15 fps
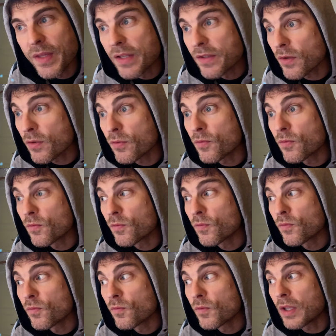So
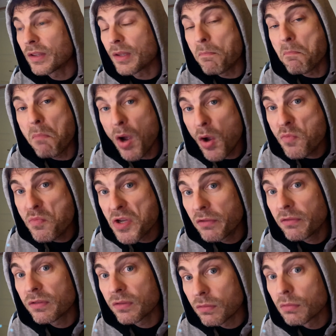at the
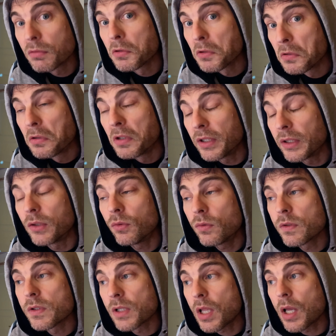moment, it
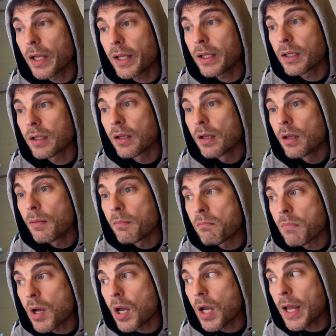looks like
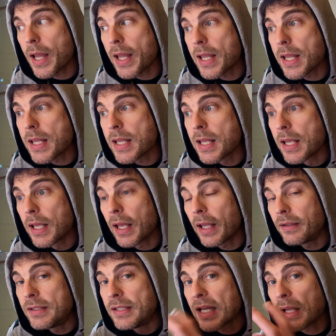my
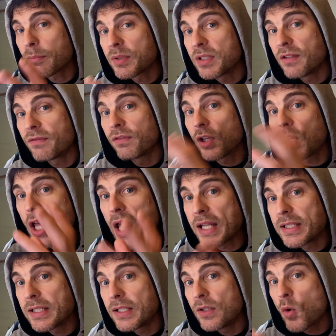adaptive
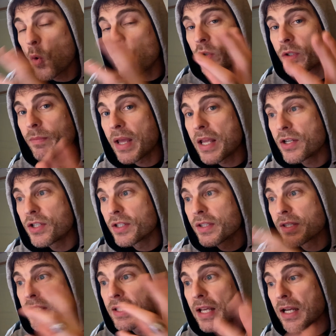lighting automation
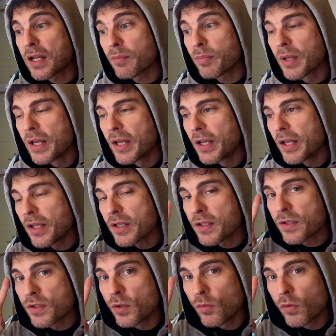setup is
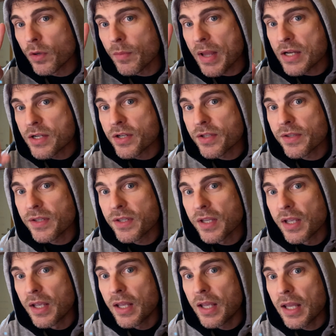two automations,
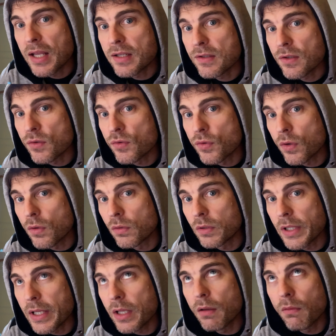and it's
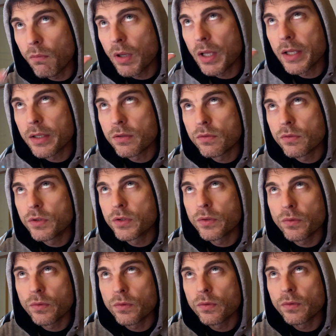controlling 1,
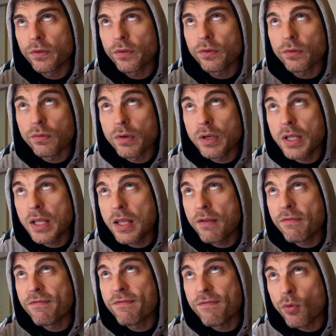2, 3,
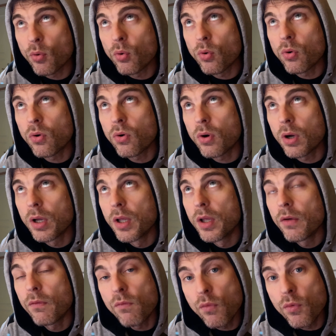4
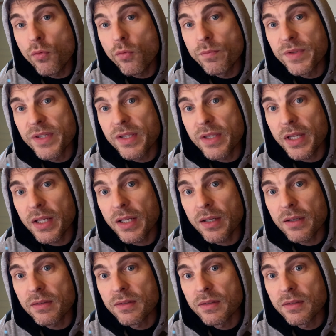rooms in the
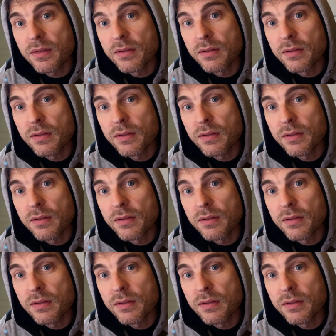house.